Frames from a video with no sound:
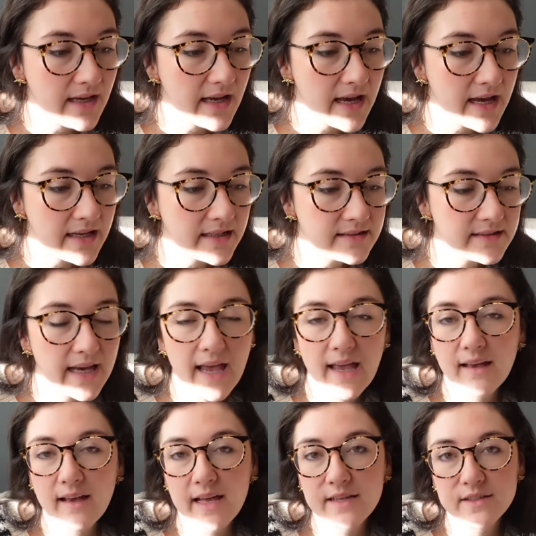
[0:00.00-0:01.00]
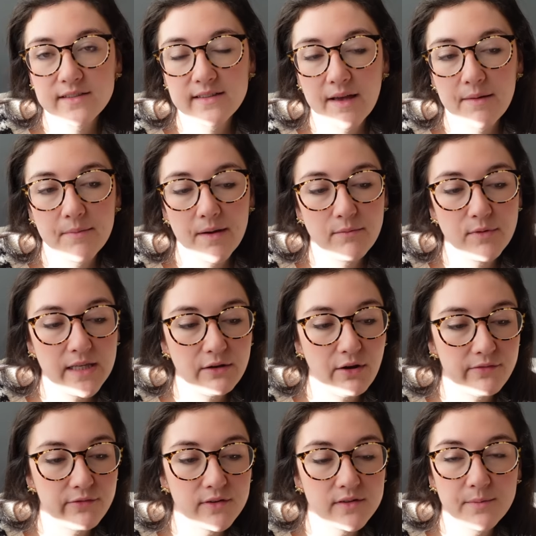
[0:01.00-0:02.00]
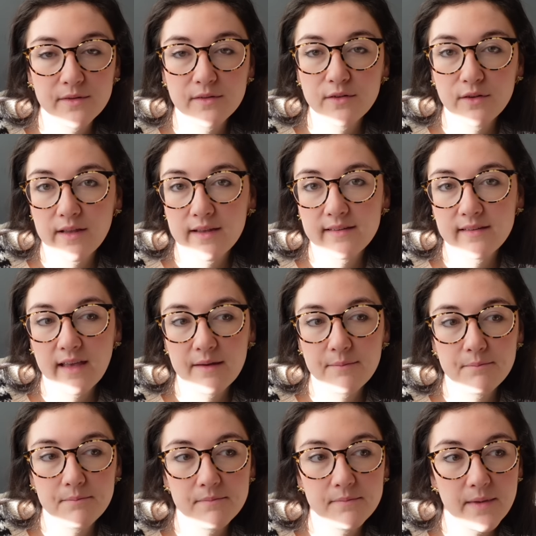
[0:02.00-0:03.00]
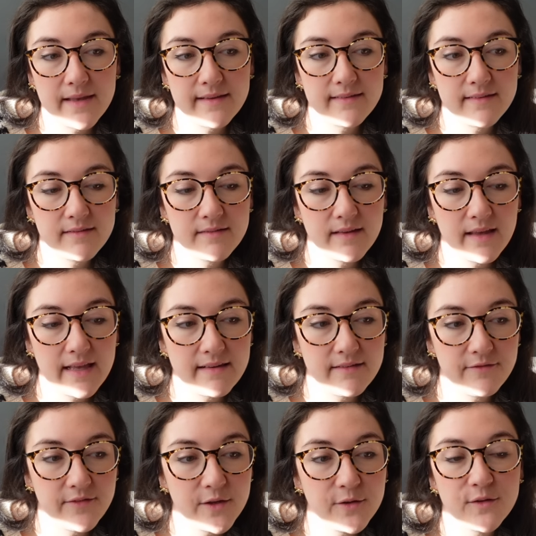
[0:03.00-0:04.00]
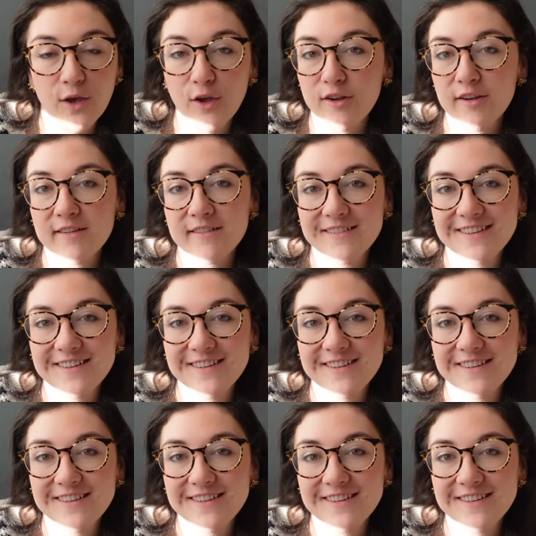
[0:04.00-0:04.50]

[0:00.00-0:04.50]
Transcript: And yeah, I just, I'm really grateful to be able to do this. It feels good.